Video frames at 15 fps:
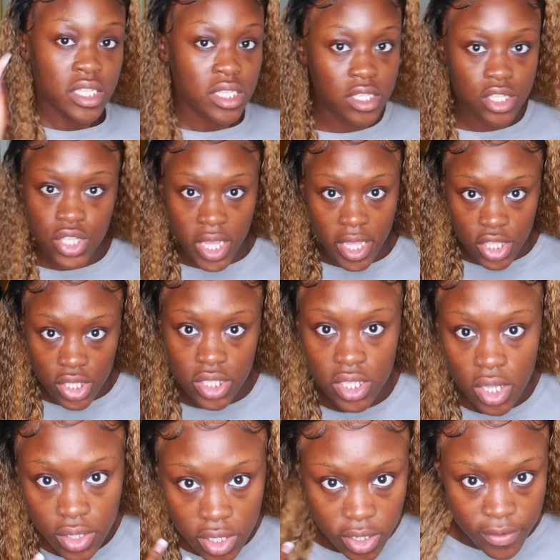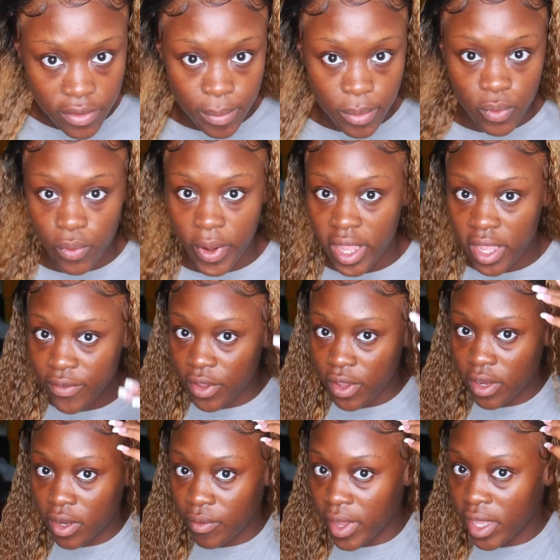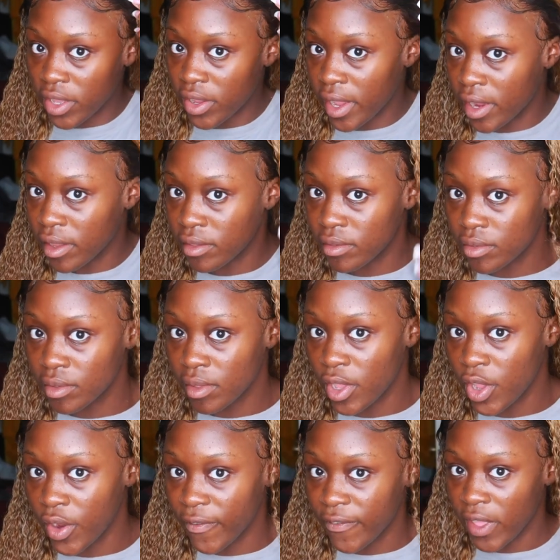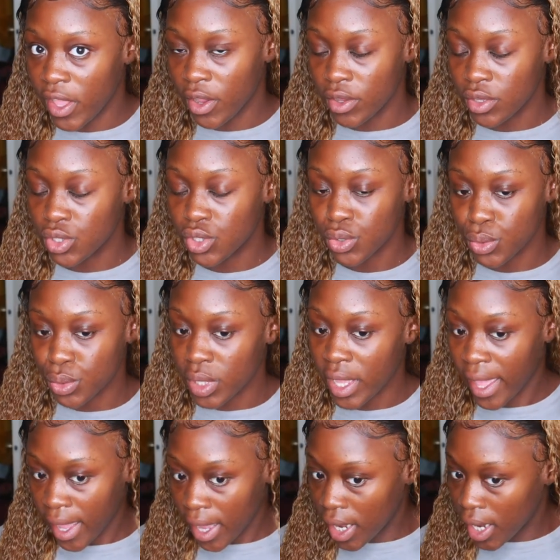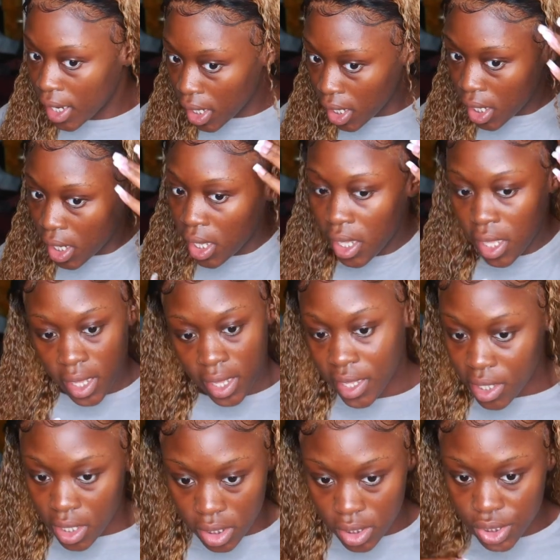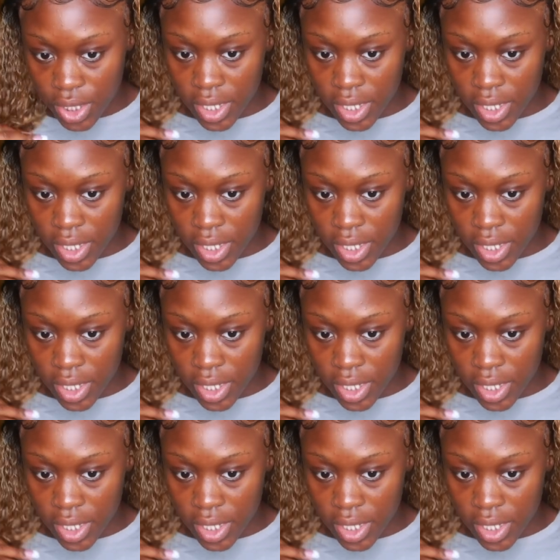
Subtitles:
just shed. Just know that if you're gonna rake your hair, your fingers through the hair, it's gonna